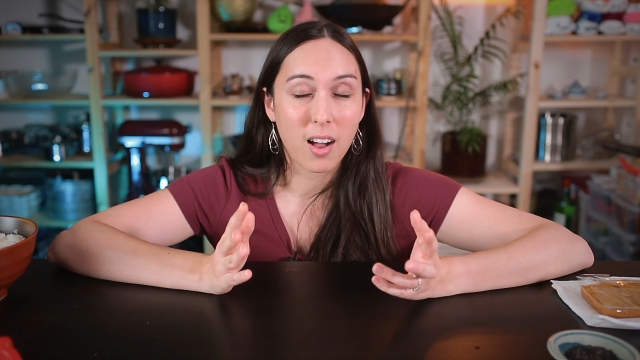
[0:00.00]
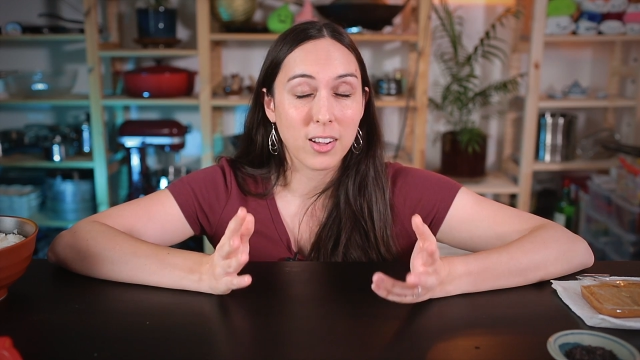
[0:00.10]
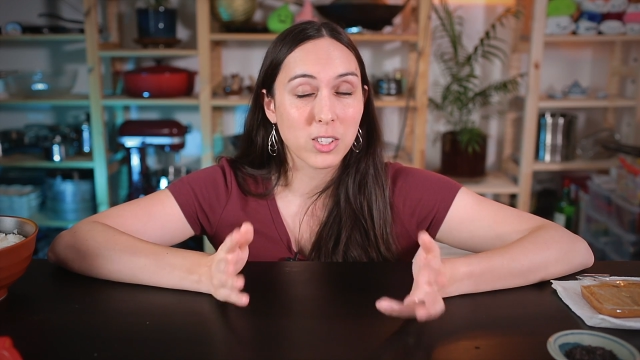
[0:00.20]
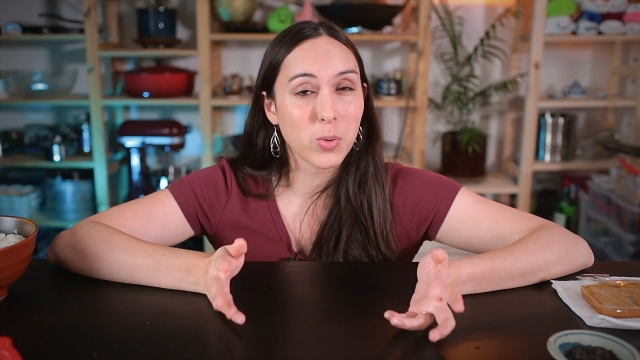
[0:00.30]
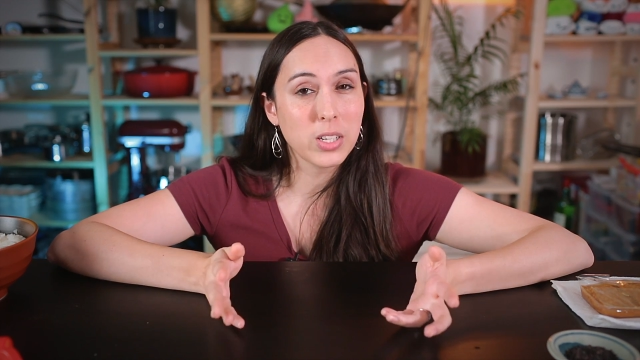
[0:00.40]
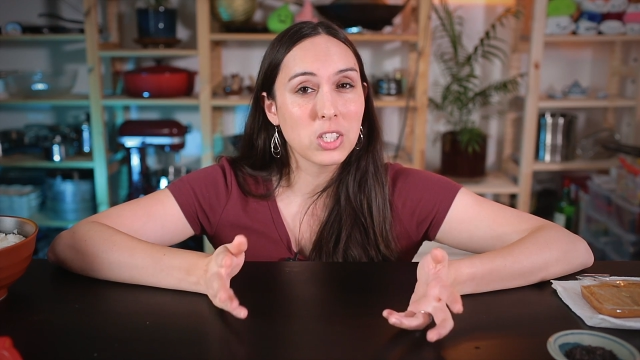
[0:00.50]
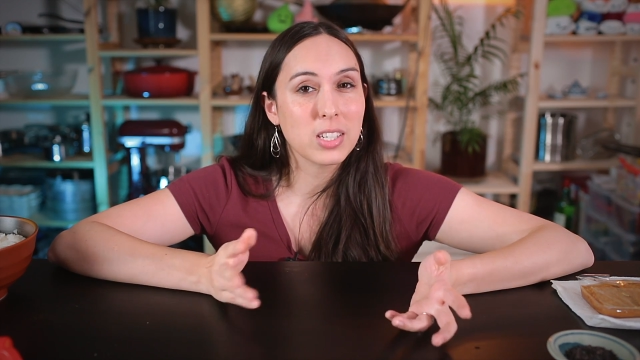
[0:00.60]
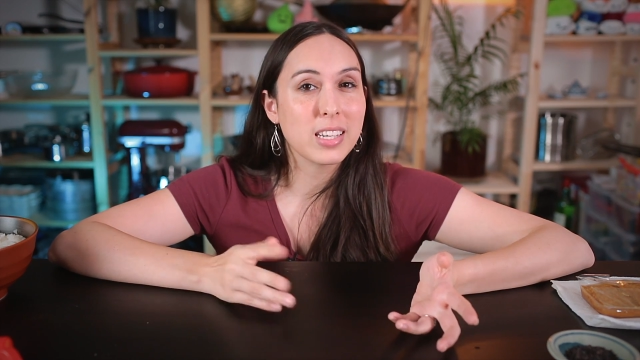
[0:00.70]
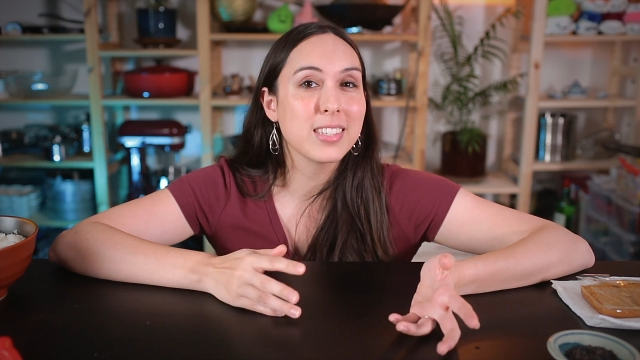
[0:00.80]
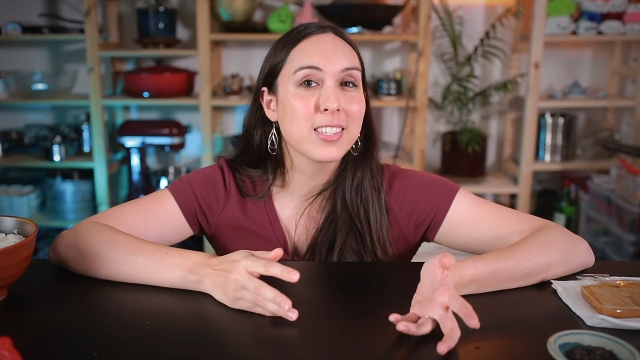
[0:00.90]
On Twitch,
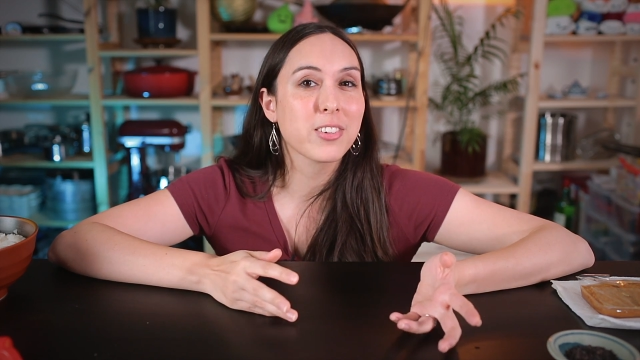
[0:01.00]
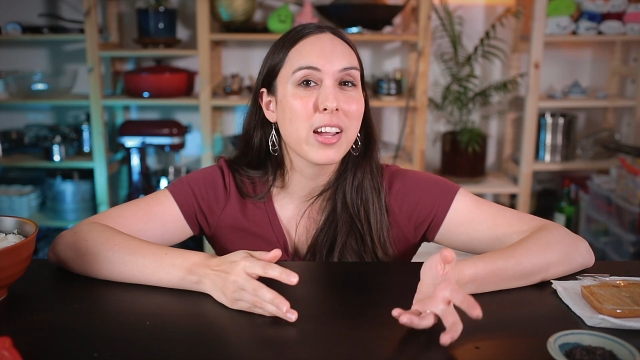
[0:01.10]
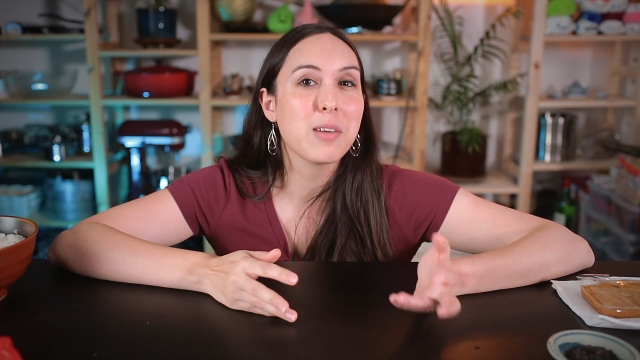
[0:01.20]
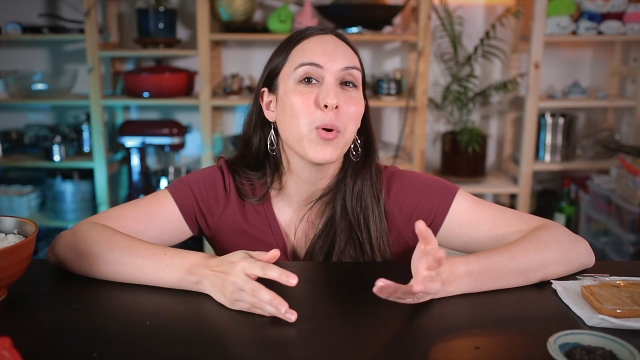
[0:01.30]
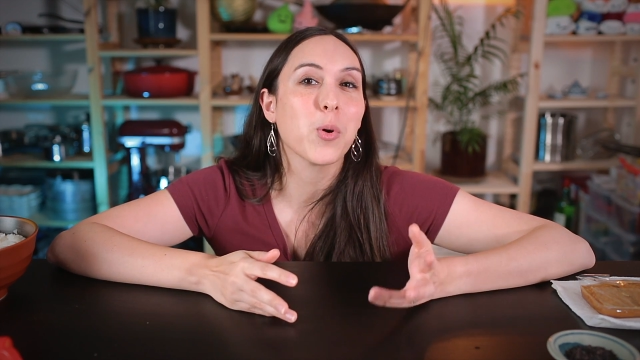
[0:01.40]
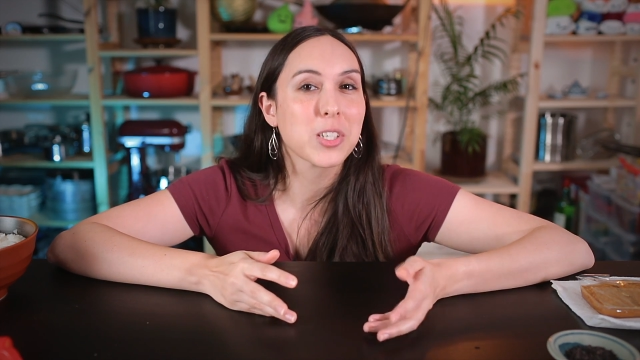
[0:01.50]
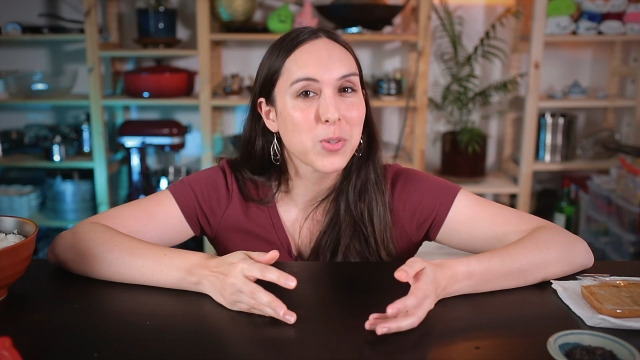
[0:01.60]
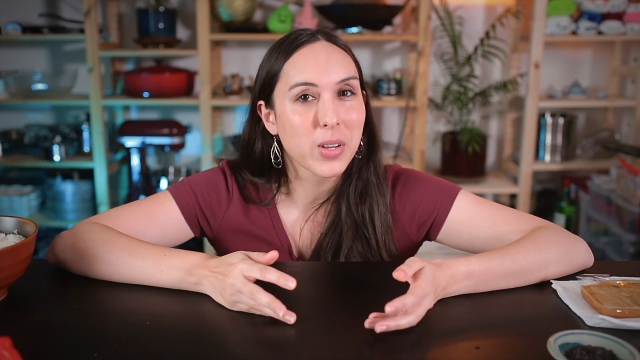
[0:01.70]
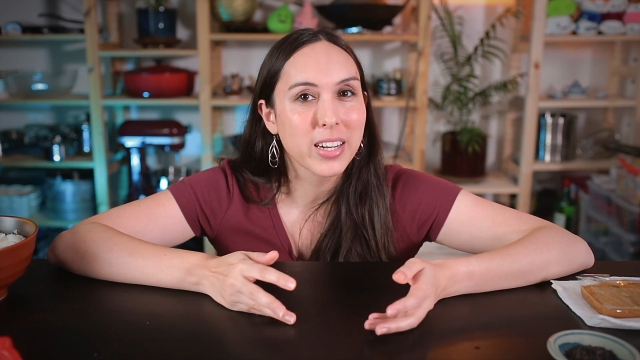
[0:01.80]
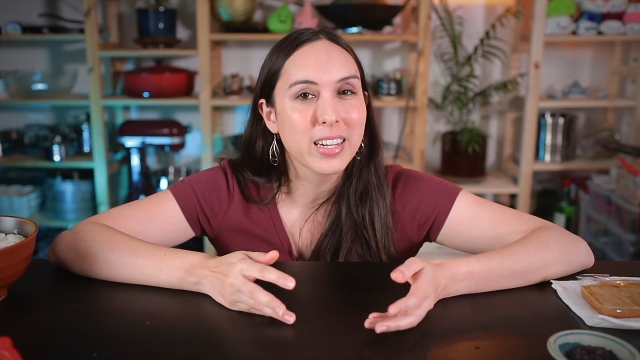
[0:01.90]
Instagram, or
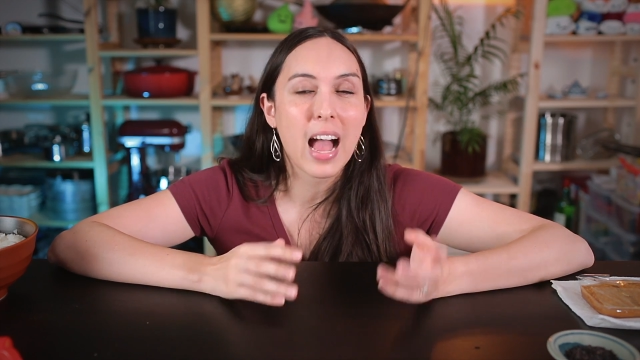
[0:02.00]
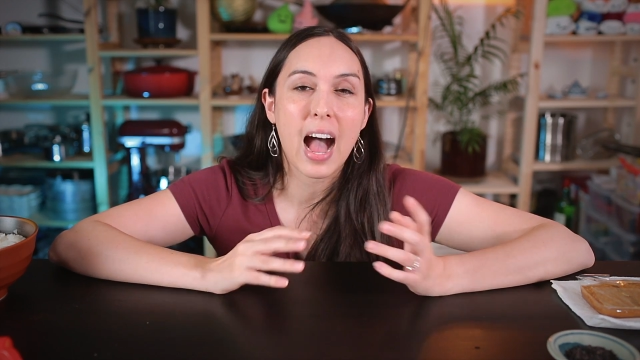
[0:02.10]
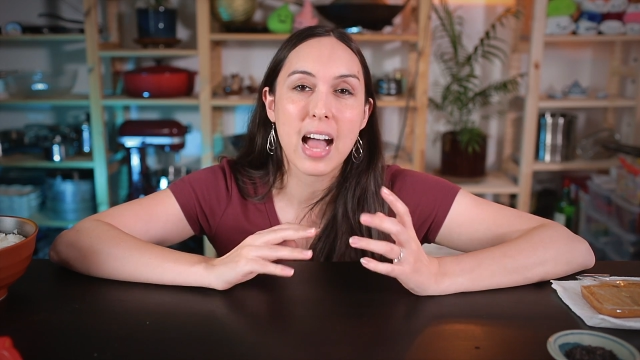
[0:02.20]
Twitter,